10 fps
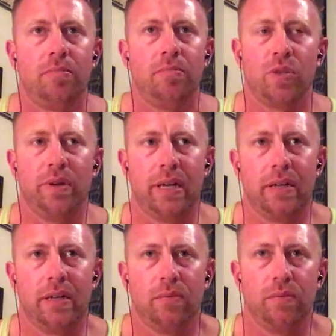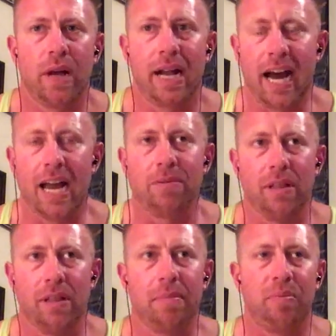But I
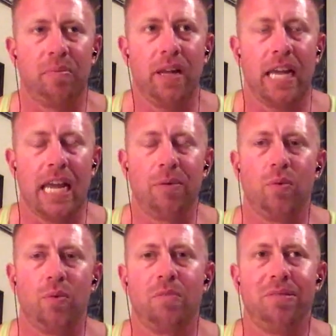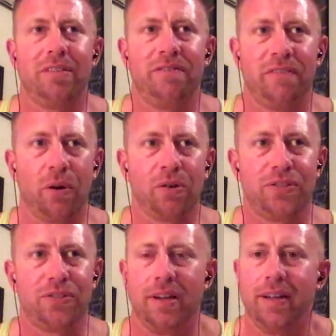got him to let me play, he would want to play
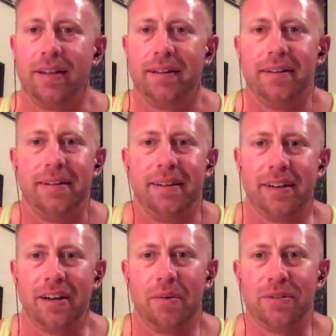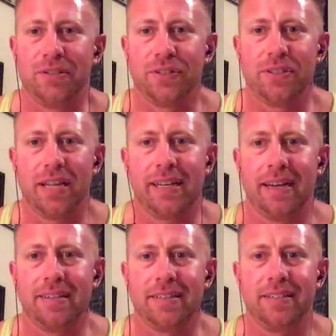first. It was just
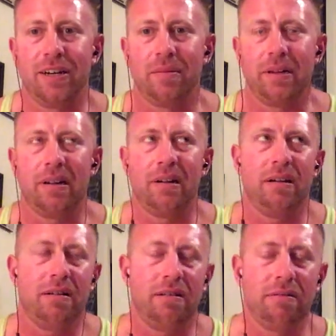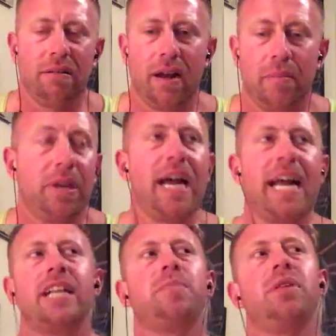that kind of scenario. Like, all right, but
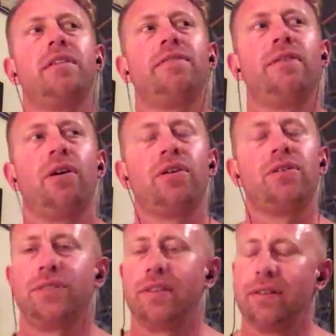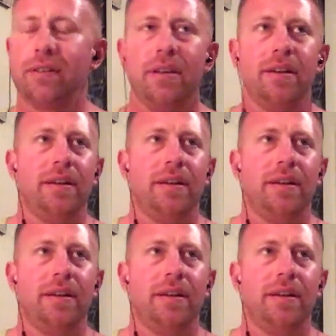I get to play first, and